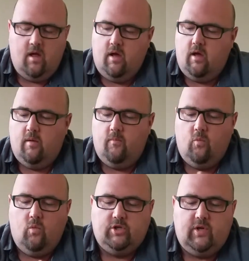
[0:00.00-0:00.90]

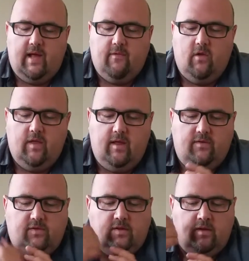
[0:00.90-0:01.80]
Once you have all
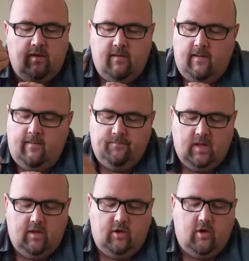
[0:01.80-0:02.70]
this,
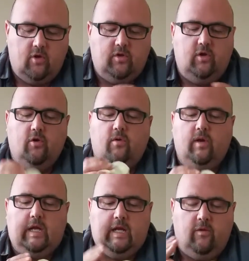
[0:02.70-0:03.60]
you go to
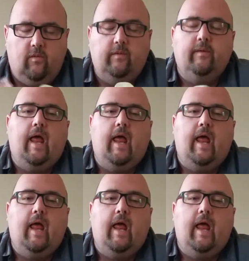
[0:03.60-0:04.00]
you